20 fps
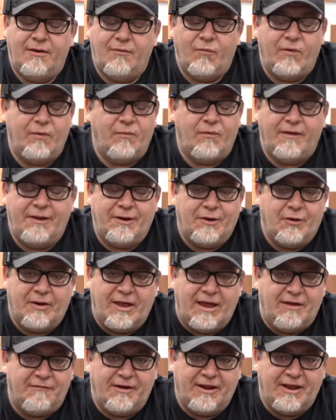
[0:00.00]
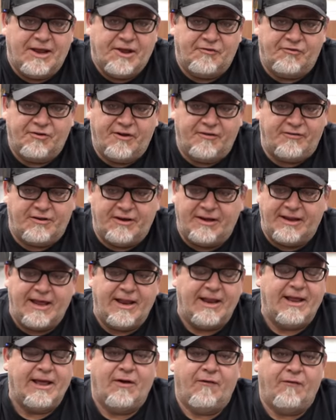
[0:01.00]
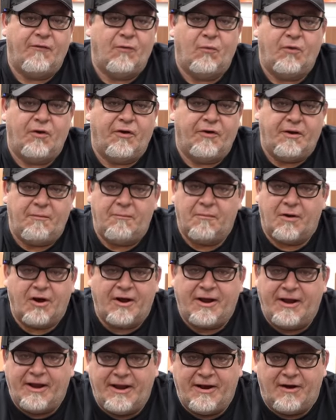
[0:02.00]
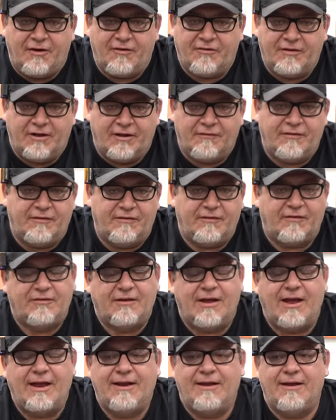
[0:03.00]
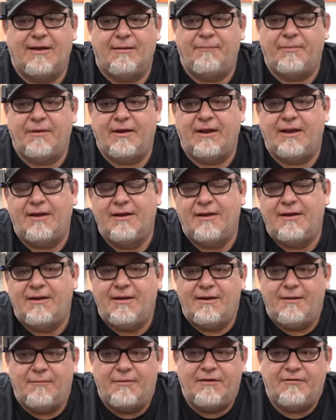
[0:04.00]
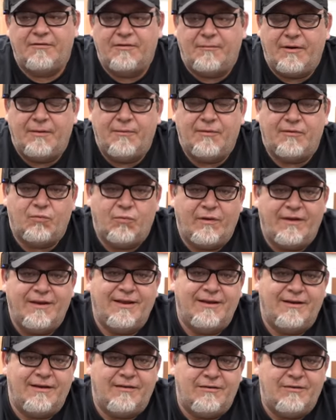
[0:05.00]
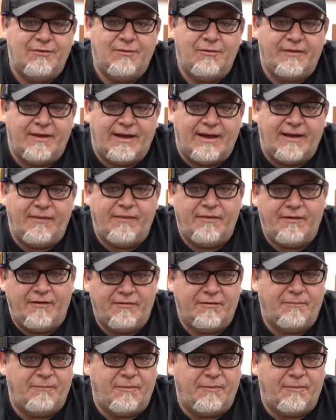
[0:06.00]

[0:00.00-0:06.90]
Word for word: We really don't have any interest in getting out in the world and marketing ourselves as a sign company. But if somebody was willing to do that, there's a